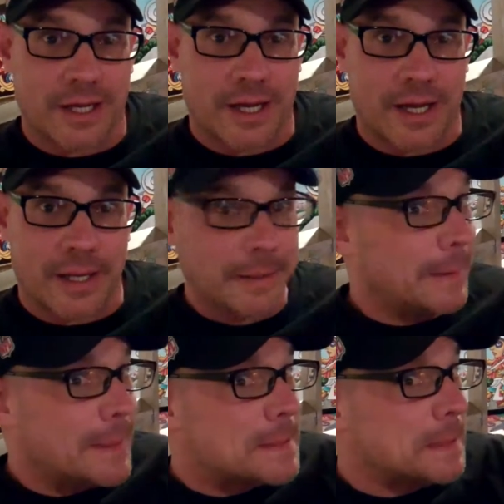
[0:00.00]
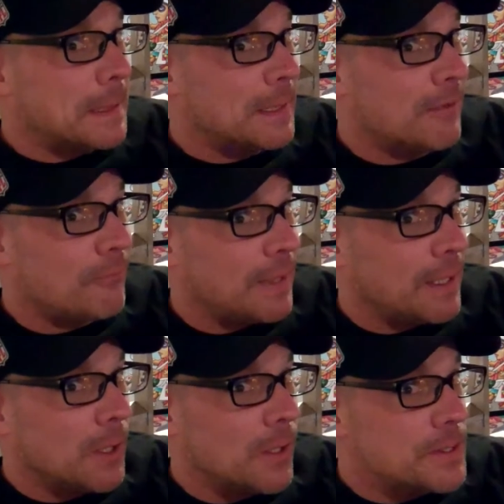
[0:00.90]
Uh, gets you in the
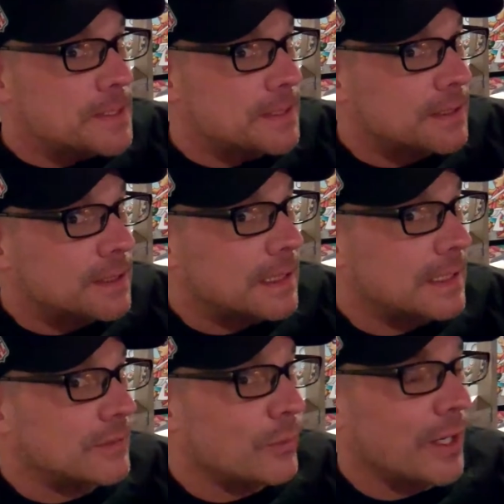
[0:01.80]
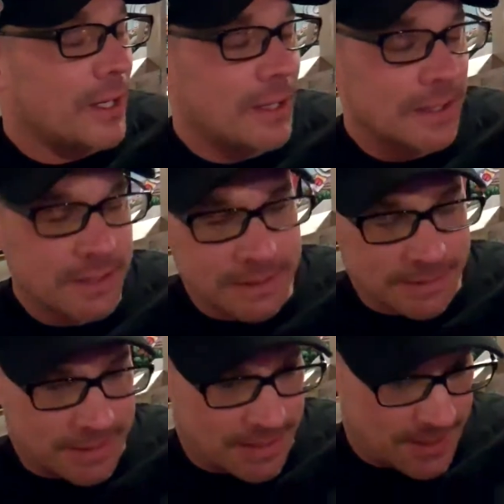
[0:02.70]
feels as well.
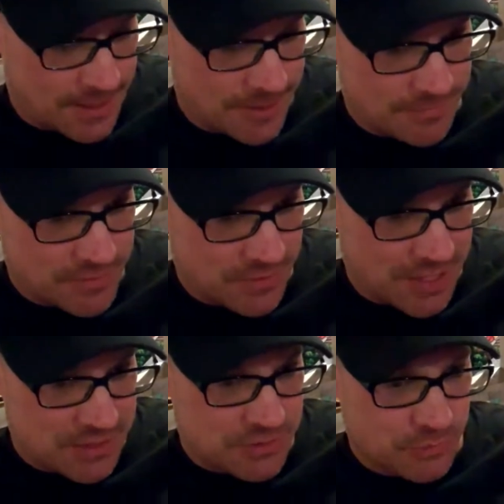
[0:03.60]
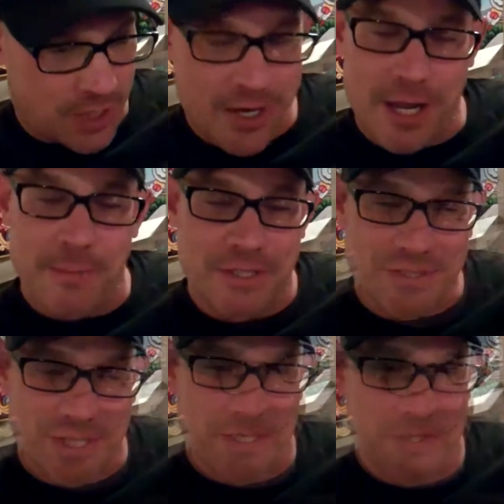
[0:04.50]
Um, so that's why I'm
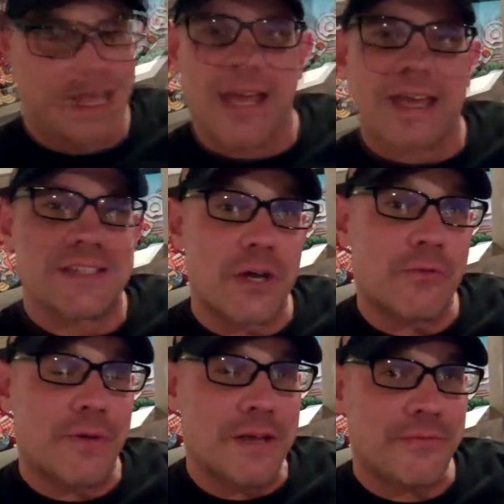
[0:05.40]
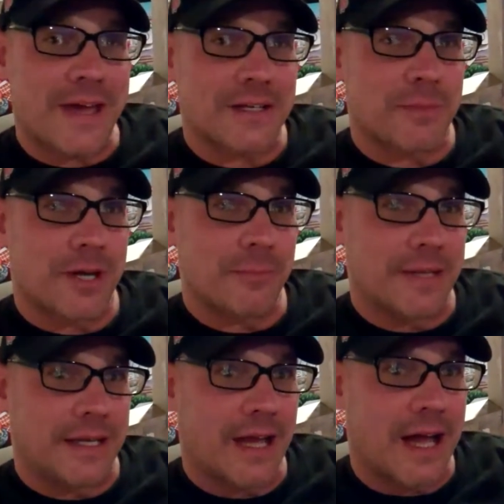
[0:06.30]
excited to be. So, fun fact about
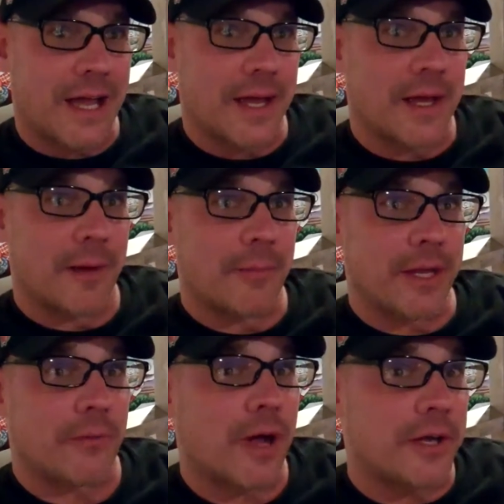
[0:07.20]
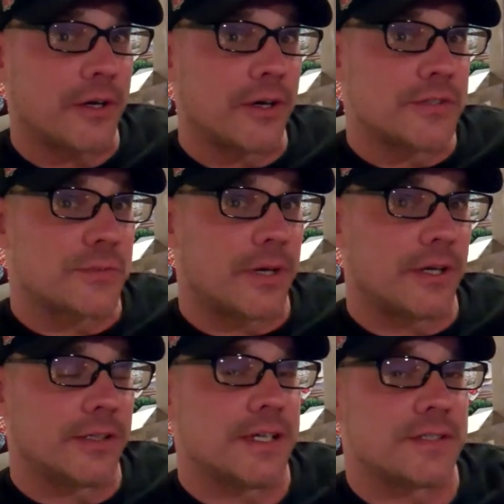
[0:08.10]
me I am a writer as
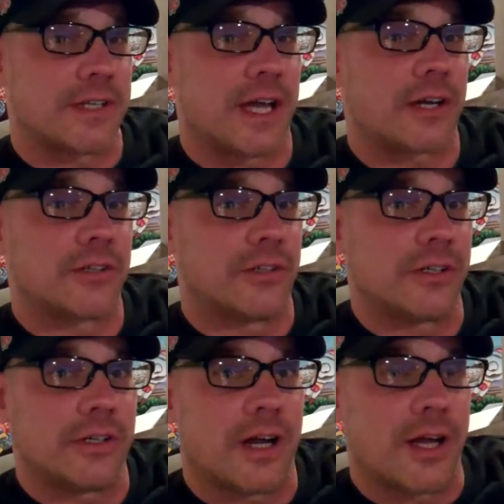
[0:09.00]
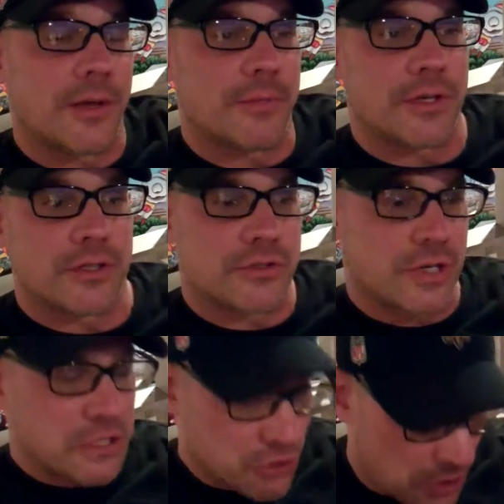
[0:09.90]
well as an actor. I'm a
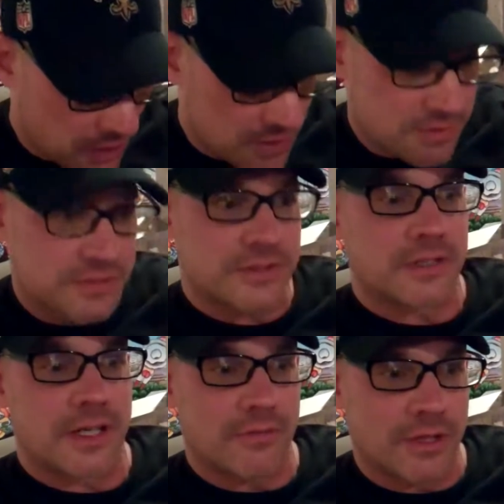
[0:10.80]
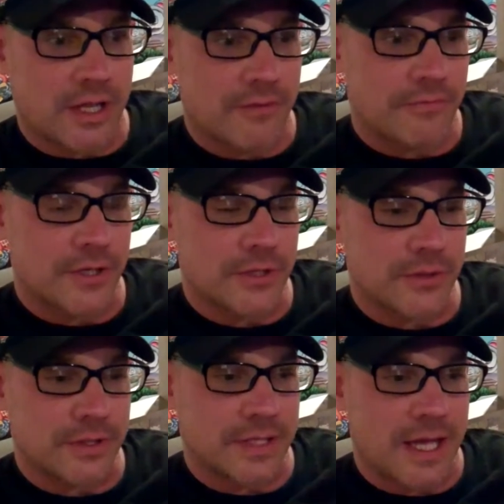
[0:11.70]
trained journalist and have a lot of fun
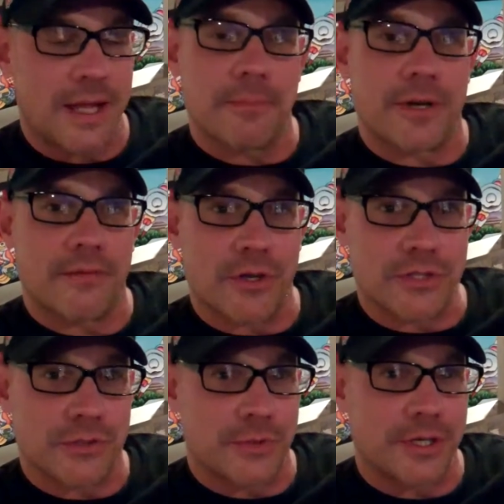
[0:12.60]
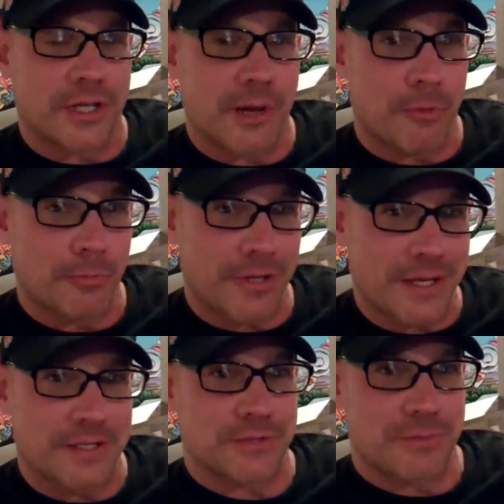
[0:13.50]
doing that, but I've also written a couple
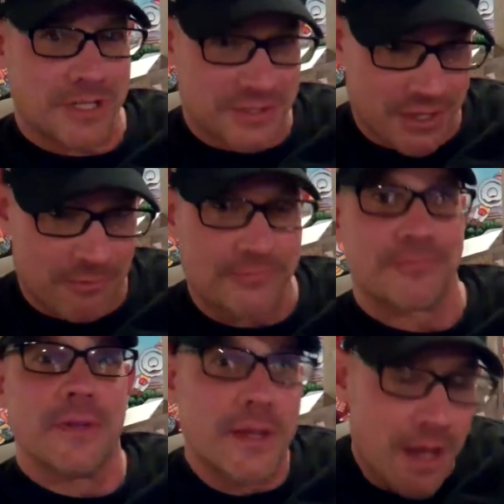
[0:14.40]
plays myself.